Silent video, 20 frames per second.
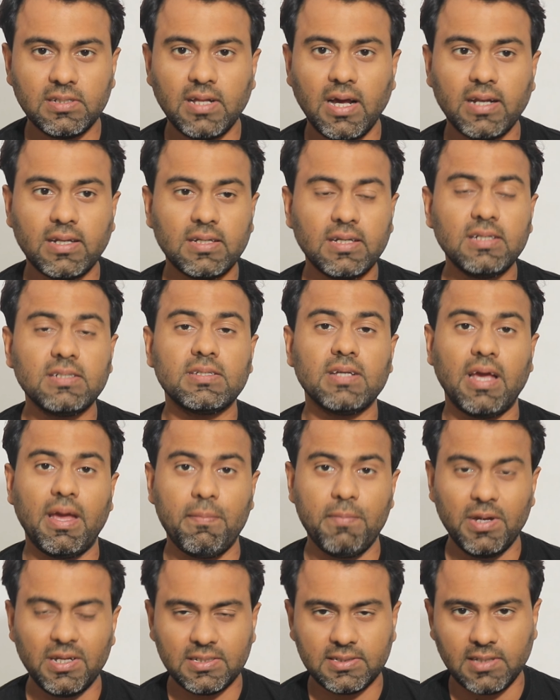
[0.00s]
that it
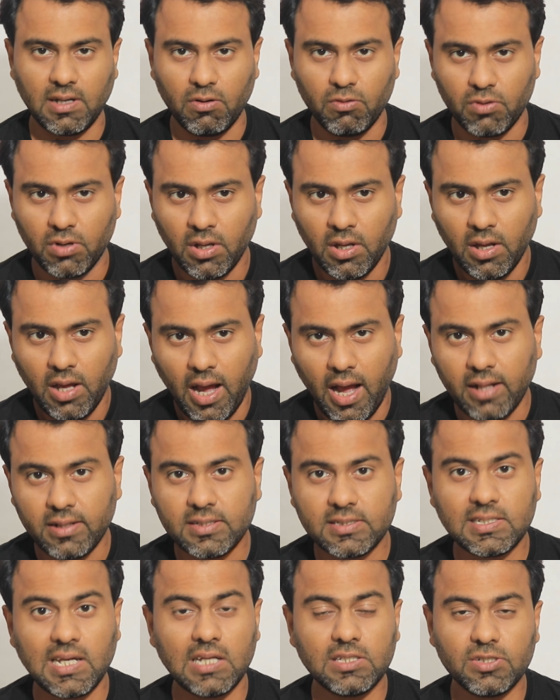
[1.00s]
emits out, and
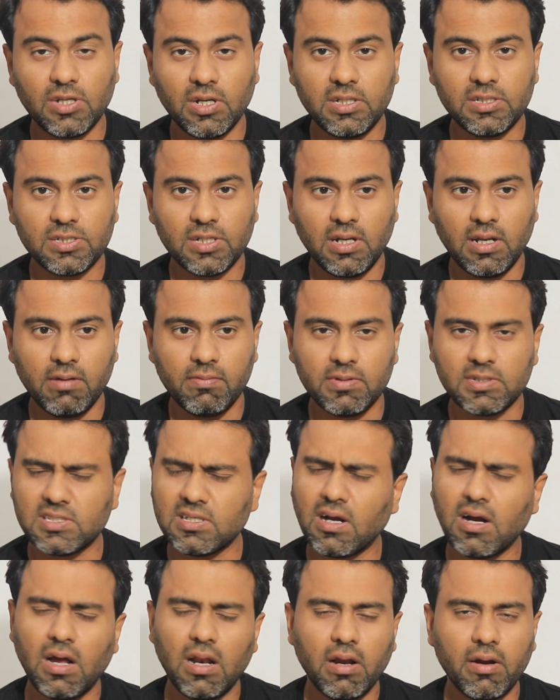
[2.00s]
the saturation levels,
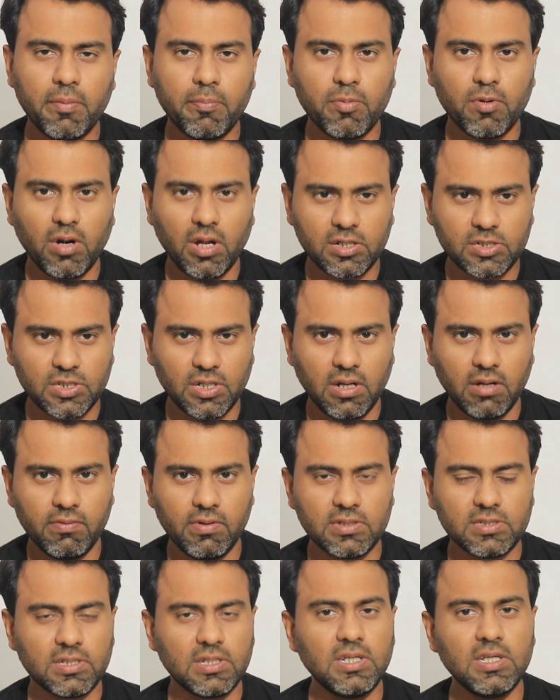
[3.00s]
the color reproduction
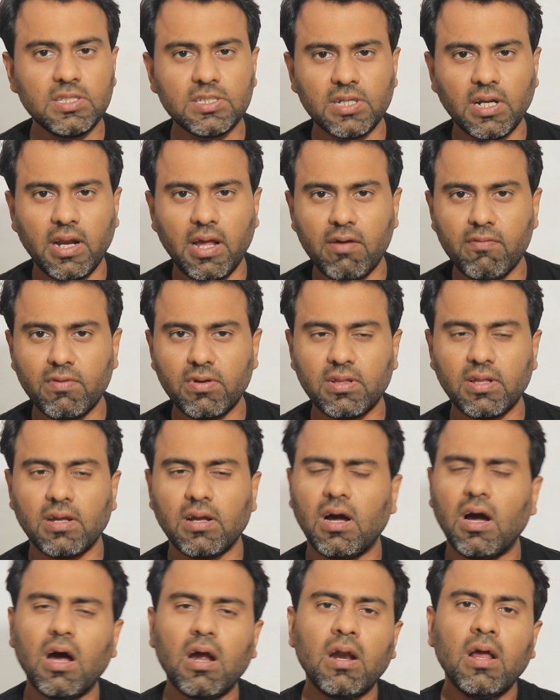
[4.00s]
levels, each and
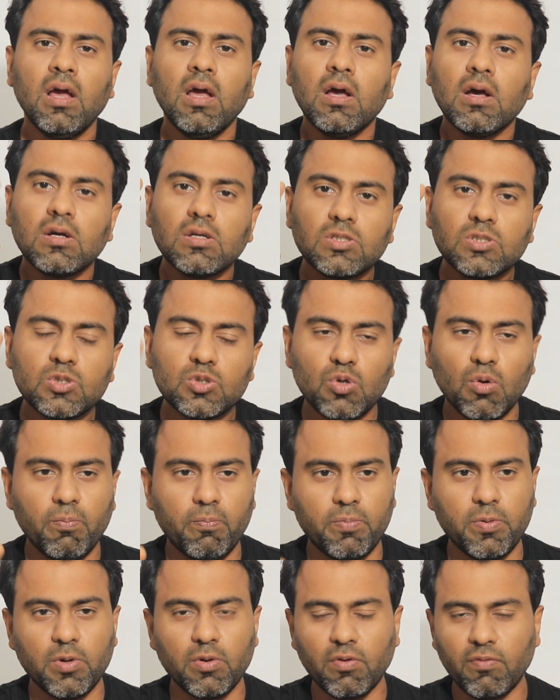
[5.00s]
everything are so
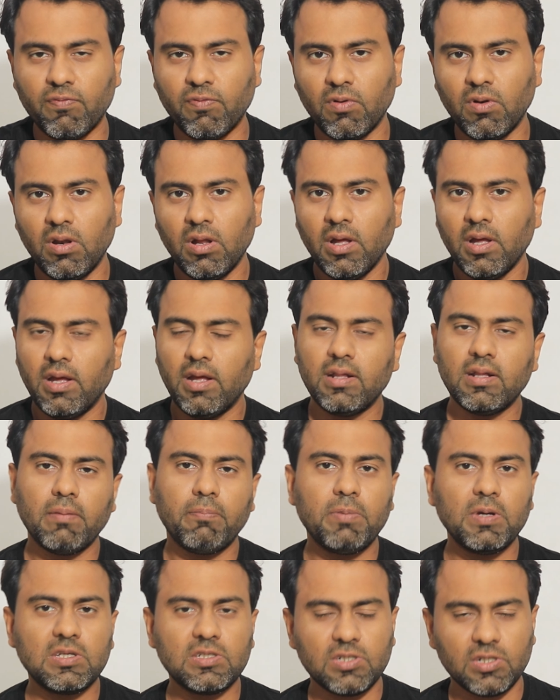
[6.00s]
beautiful in the
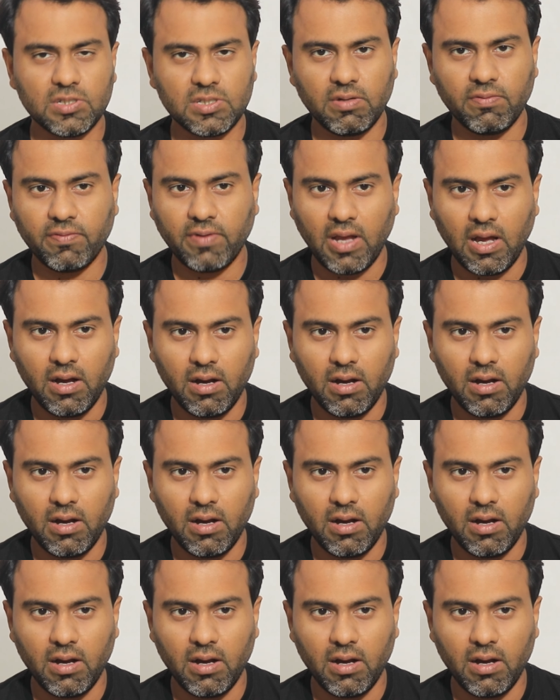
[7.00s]
pictures of